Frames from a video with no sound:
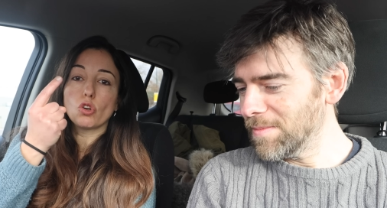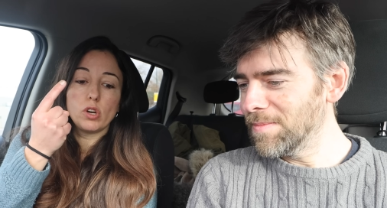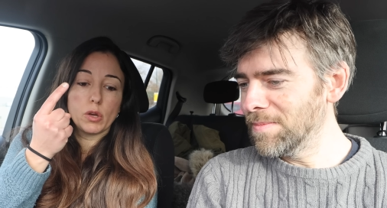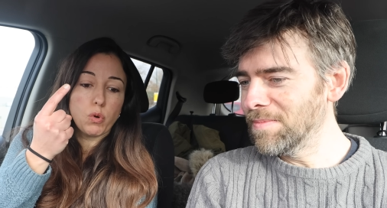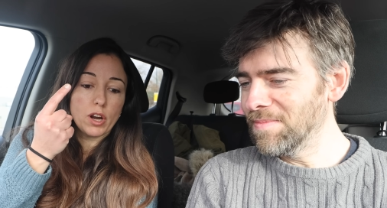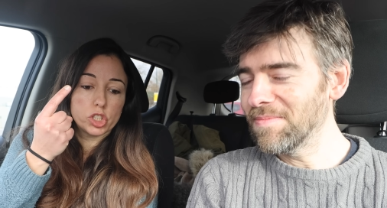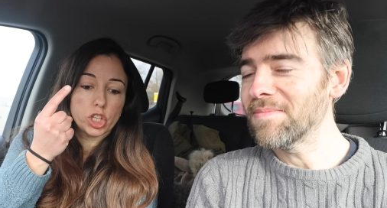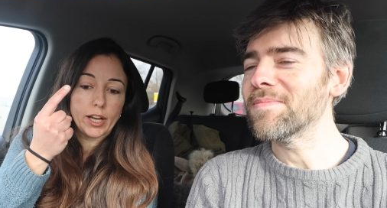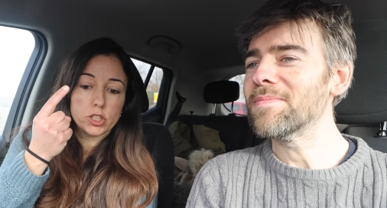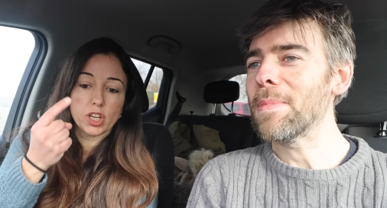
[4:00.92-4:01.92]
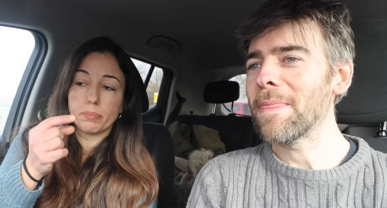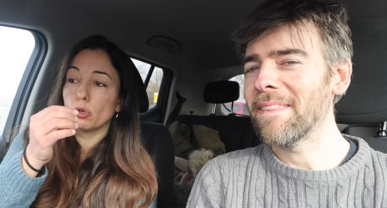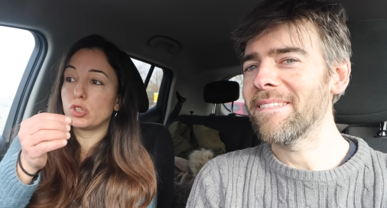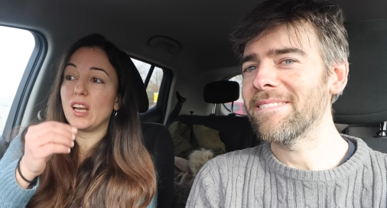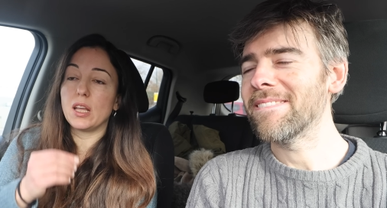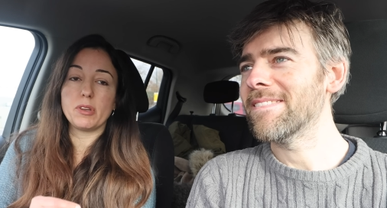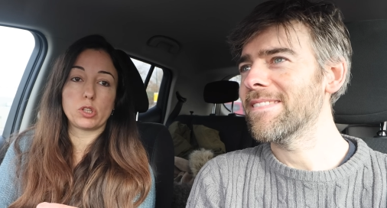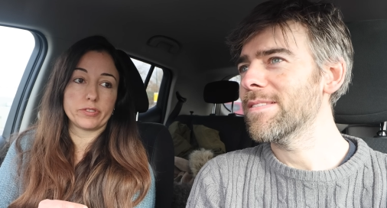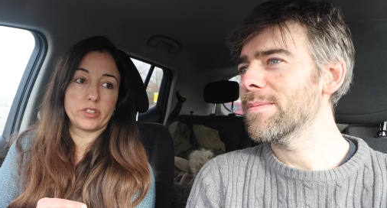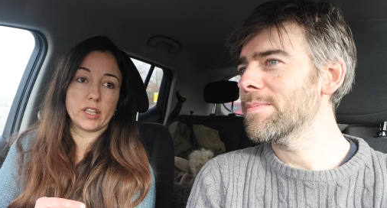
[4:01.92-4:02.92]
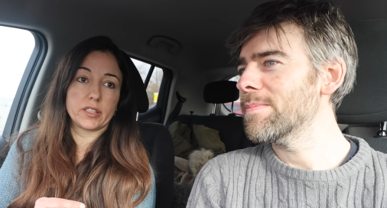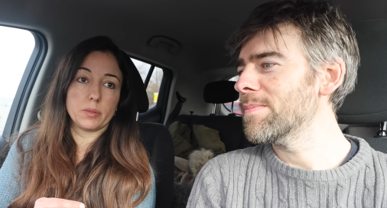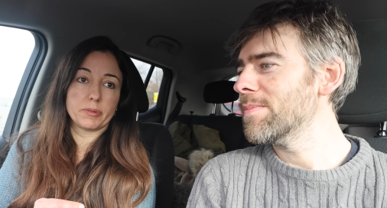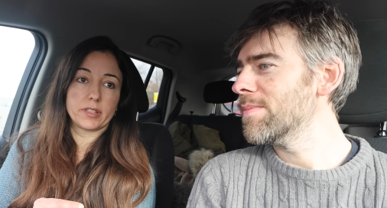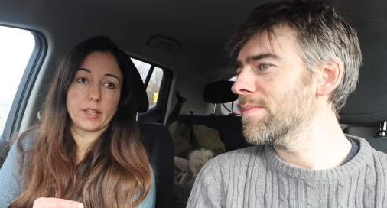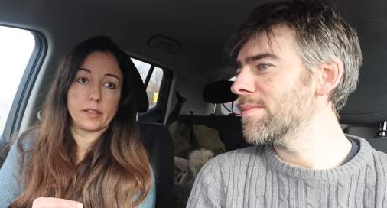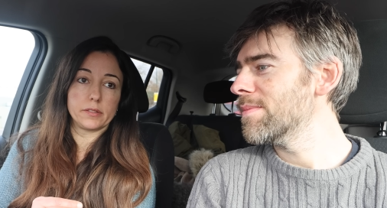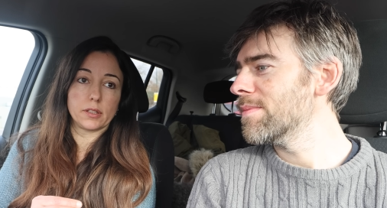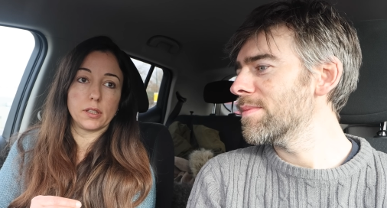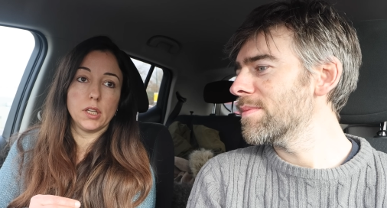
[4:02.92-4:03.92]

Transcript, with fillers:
Speaker 1: only one charge put a limit of 60%